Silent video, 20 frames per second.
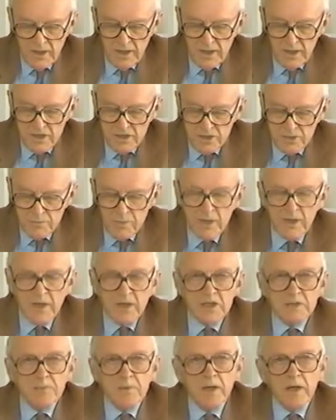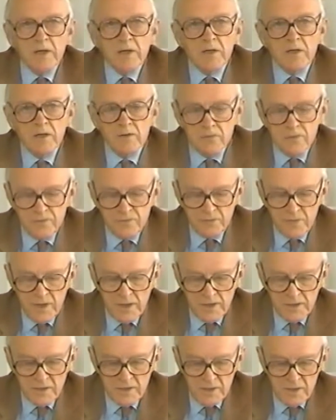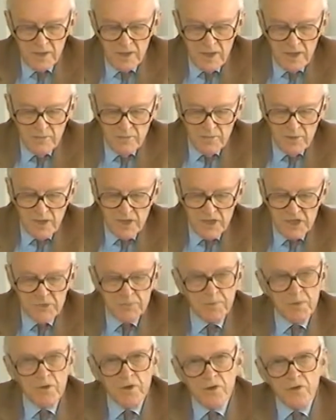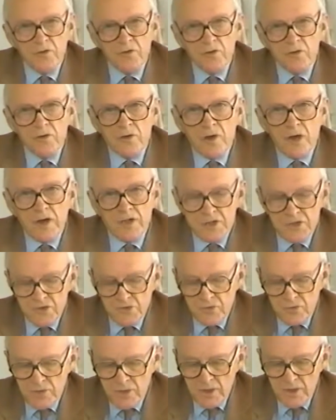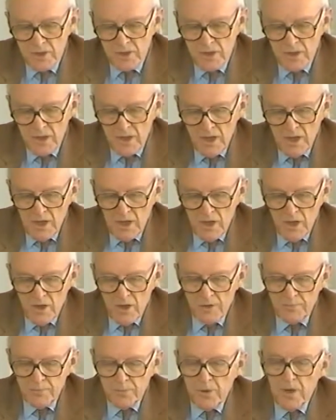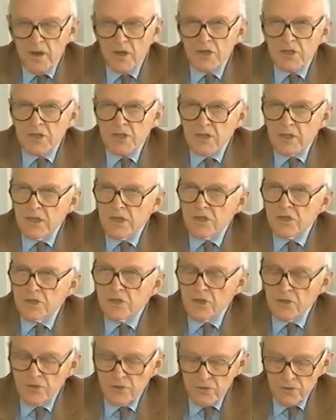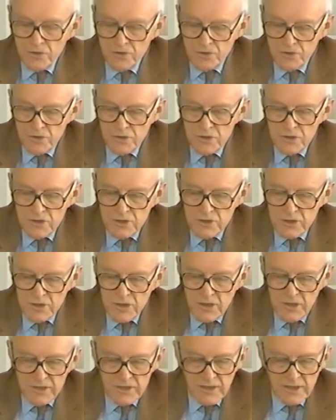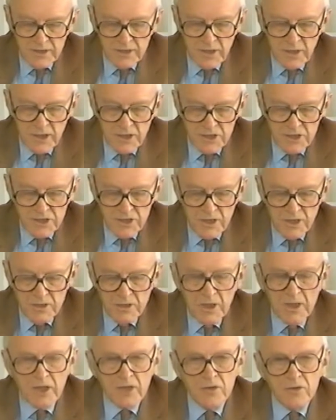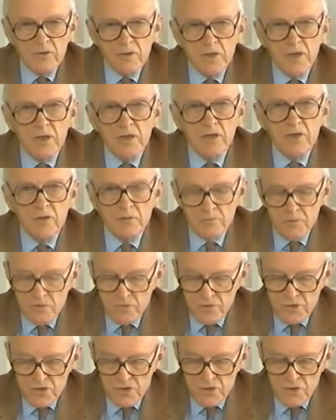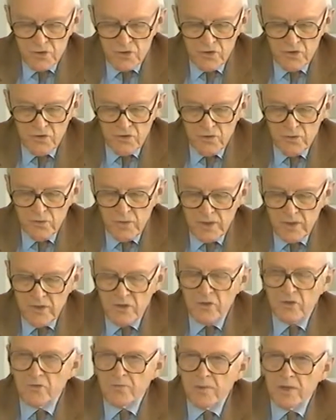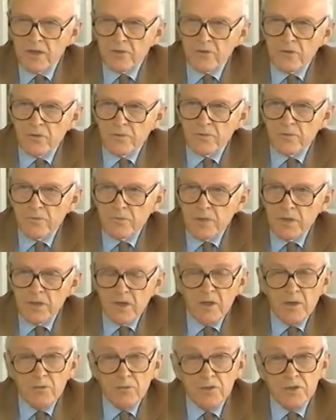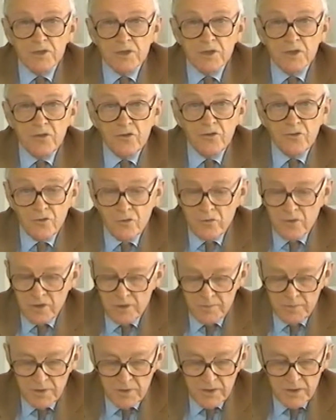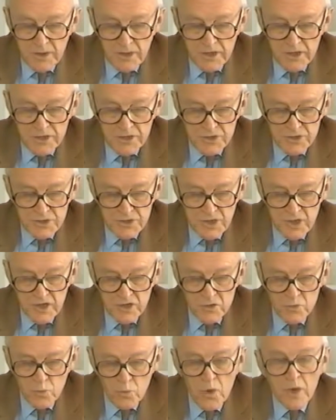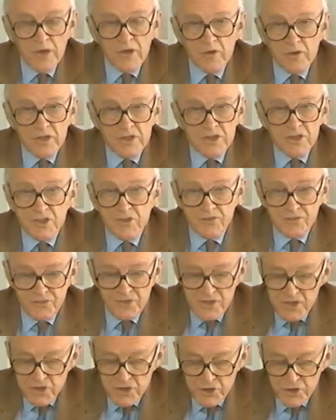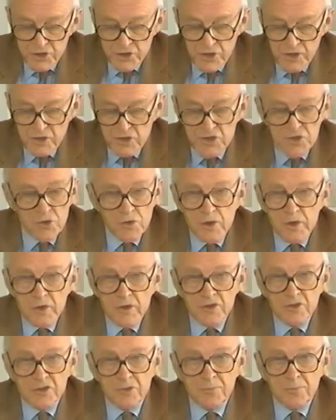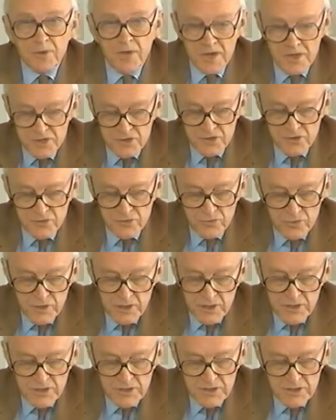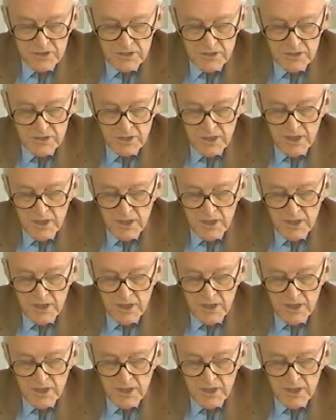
As you might expect, it reflected my experience and concentrated on policy and institutions, technology, and that unique human resource, the radio spectrum, which is to communications as water is to fish and soil is to plants and trees.